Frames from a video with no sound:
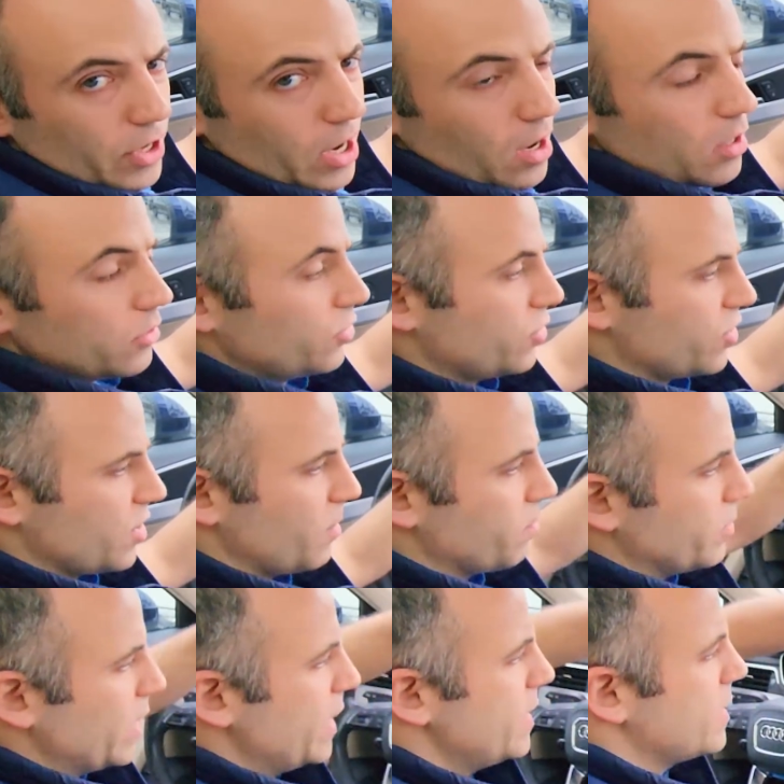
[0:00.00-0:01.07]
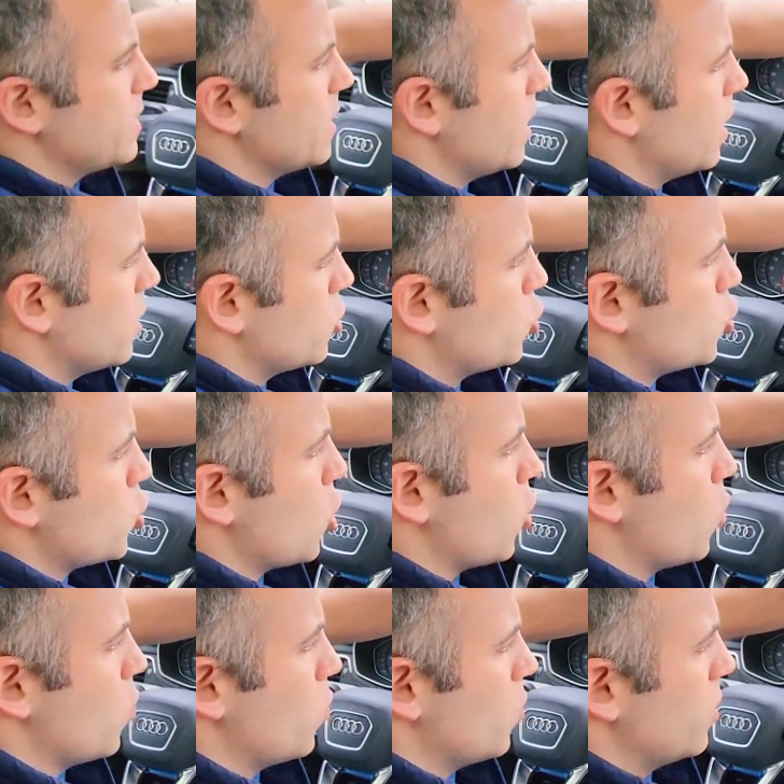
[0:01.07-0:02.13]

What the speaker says: car to some place. So